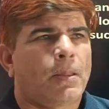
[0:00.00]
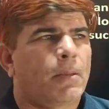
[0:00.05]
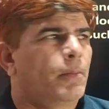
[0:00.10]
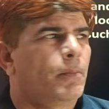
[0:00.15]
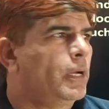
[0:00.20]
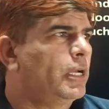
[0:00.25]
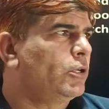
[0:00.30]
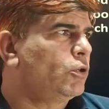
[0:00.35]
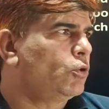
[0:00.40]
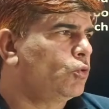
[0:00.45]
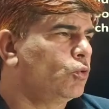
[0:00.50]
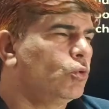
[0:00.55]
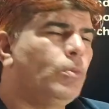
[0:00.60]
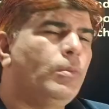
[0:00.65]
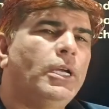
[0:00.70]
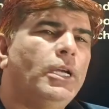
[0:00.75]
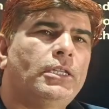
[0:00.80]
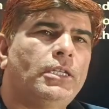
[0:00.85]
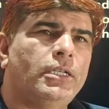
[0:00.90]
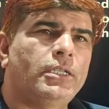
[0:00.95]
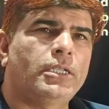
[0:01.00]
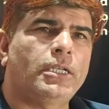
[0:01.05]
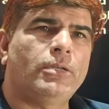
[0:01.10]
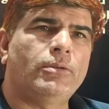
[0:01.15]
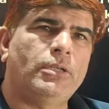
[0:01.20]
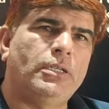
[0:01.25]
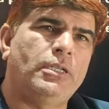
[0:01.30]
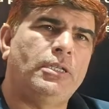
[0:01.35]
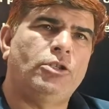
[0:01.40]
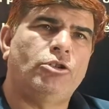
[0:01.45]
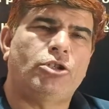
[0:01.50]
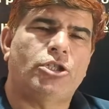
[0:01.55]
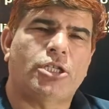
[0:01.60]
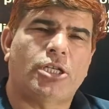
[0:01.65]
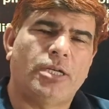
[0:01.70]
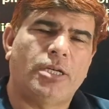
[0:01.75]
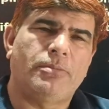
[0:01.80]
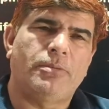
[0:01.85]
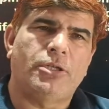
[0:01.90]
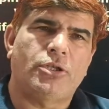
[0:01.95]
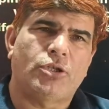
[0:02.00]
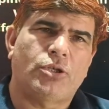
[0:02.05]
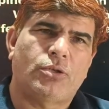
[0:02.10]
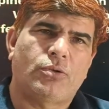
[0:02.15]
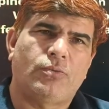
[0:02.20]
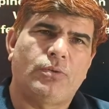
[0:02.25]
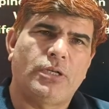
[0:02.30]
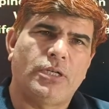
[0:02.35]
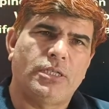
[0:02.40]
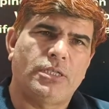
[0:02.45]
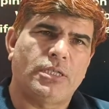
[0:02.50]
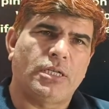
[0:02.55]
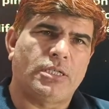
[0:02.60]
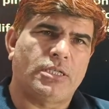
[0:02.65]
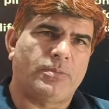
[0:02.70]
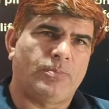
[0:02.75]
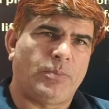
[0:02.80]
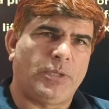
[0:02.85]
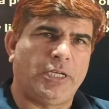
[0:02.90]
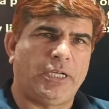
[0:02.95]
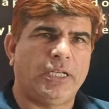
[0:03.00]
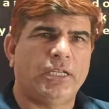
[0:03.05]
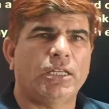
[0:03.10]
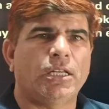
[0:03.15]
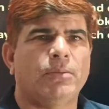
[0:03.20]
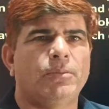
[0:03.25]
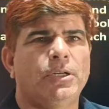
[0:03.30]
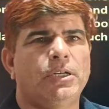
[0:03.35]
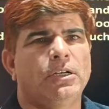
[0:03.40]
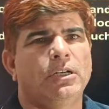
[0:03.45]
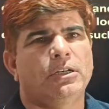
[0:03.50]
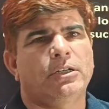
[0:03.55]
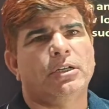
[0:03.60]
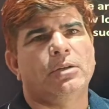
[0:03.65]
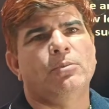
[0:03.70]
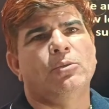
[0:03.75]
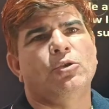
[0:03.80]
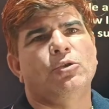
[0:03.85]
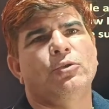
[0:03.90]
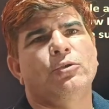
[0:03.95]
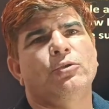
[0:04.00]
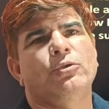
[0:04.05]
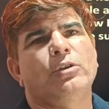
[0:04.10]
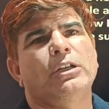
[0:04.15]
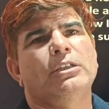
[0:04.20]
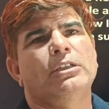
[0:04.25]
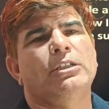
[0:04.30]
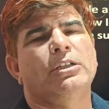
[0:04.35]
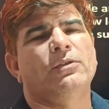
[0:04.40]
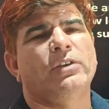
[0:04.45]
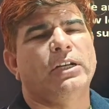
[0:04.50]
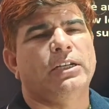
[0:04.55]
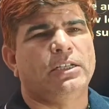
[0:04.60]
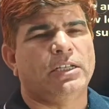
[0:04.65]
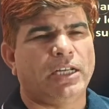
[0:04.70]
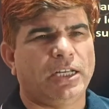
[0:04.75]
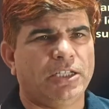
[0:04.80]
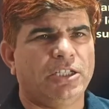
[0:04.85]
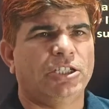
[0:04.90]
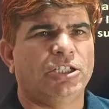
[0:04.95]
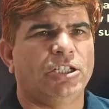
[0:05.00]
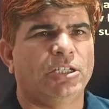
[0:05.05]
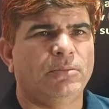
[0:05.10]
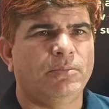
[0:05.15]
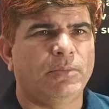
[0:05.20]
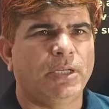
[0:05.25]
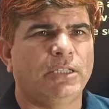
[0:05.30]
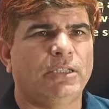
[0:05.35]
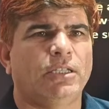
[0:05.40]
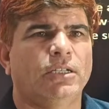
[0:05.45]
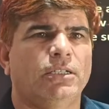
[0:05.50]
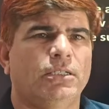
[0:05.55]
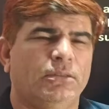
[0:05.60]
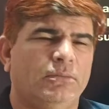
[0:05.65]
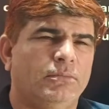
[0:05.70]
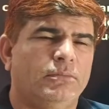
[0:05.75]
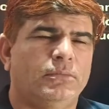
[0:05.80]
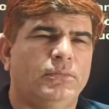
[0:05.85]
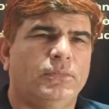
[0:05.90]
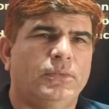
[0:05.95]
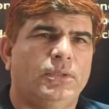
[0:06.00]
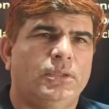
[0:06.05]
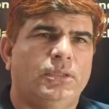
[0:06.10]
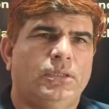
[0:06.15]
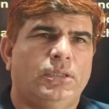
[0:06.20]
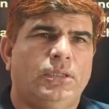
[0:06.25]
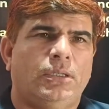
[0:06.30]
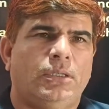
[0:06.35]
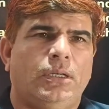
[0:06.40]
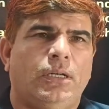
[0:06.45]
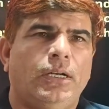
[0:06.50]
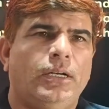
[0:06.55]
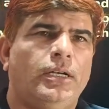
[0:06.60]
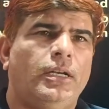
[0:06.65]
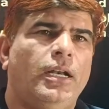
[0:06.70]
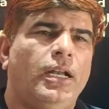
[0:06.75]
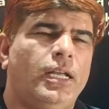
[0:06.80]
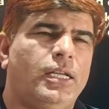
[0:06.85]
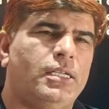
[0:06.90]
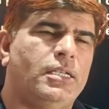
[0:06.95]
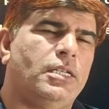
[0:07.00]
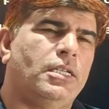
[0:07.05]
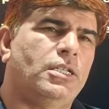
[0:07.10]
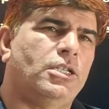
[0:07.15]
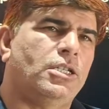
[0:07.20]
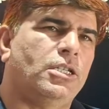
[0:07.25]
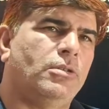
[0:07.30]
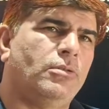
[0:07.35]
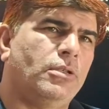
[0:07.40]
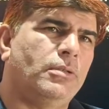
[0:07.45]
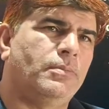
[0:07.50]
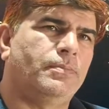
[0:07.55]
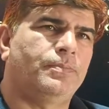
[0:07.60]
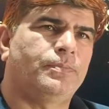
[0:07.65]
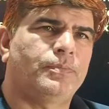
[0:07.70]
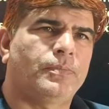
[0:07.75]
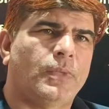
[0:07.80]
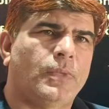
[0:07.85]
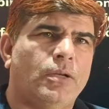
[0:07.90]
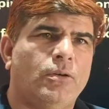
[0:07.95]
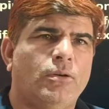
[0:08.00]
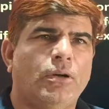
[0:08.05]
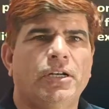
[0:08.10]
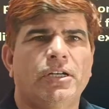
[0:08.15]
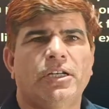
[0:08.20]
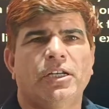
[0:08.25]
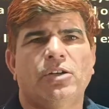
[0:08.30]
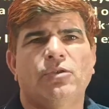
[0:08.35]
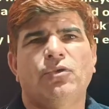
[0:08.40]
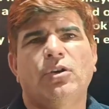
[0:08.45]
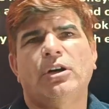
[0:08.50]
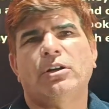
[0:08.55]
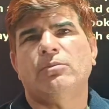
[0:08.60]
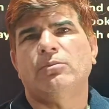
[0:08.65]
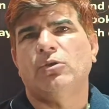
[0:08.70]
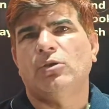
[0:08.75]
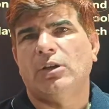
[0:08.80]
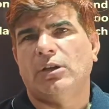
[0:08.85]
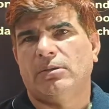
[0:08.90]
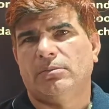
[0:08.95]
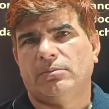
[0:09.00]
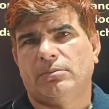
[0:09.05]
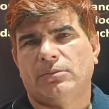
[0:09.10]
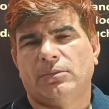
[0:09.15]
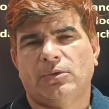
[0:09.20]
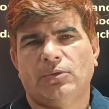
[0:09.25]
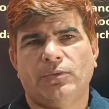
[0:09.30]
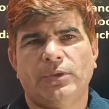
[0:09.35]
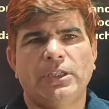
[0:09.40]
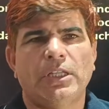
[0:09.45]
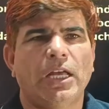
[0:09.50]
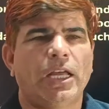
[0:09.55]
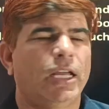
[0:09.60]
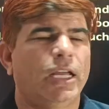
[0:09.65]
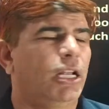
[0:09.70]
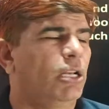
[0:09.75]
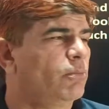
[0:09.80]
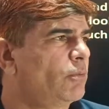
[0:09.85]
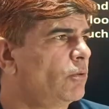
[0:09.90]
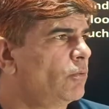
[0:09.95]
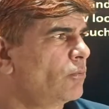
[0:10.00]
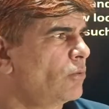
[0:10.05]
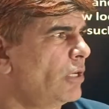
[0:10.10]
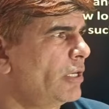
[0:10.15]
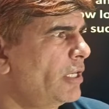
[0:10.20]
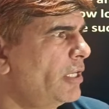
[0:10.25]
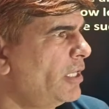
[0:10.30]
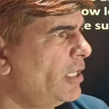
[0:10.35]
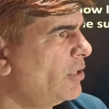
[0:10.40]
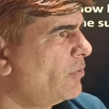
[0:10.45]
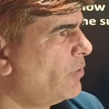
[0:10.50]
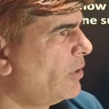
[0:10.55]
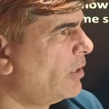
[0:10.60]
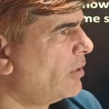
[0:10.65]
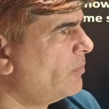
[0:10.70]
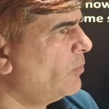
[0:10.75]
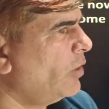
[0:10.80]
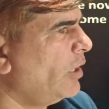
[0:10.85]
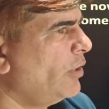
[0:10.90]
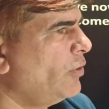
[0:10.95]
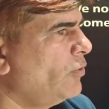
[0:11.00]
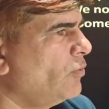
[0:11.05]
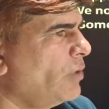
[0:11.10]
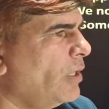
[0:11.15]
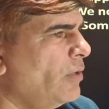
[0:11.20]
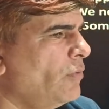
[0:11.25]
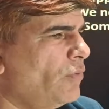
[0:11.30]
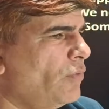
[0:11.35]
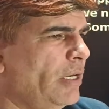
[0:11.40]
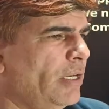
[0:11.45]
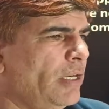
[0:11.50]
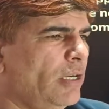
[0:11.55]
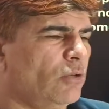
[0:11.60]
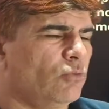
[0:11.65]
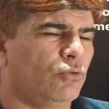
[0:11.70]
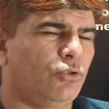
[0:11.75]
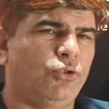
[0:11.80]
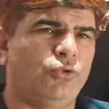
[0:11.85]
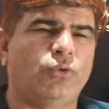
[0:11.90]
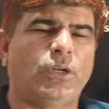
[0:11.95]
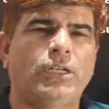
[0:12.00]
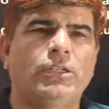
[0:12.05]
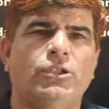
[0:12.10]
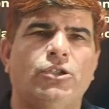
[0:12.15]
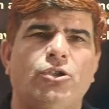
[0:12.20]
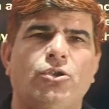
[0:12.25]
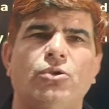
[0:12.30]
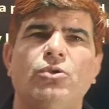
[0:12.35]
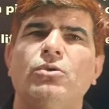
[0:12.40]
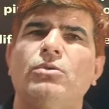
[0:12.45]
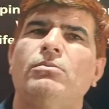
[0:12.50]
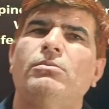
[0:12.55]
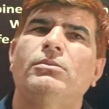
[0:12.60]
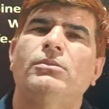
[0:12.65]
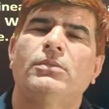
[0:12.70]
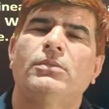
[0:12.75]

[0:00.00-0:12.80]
By two methods given in your syllabus. One is the splitting the middle term, or you can say factorization method. And next is given quadratic formula. With the help of quadratic formula, you can find out, you can solve